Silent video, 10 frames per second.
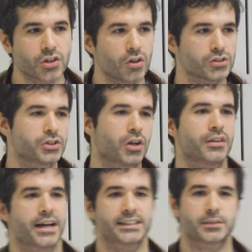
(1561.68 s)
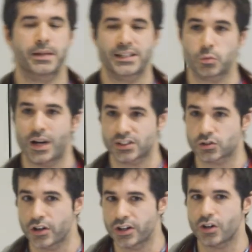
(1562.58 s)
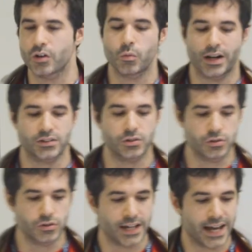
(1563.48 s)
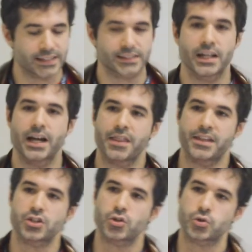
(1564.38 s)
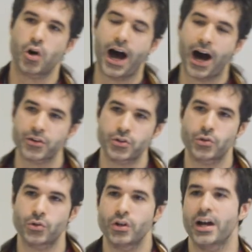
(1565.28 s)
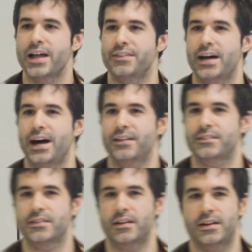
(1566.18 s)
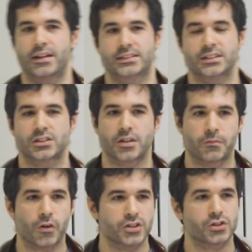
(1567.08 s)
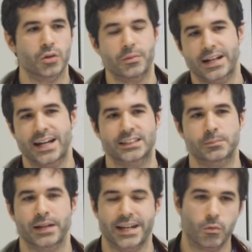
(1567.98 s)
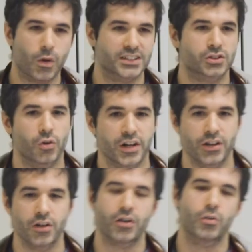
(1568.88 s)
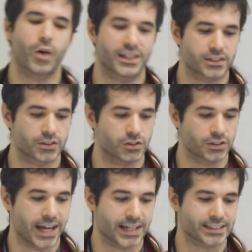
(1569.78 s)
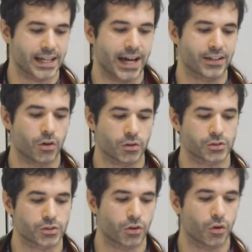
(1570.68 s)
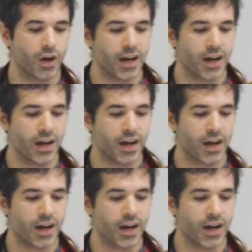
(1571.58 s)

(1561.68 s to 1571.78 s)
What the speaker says: console that explains what's going on, what to do next. There's also audio that there's a voiceover that explaining what's going on, what to do next, and also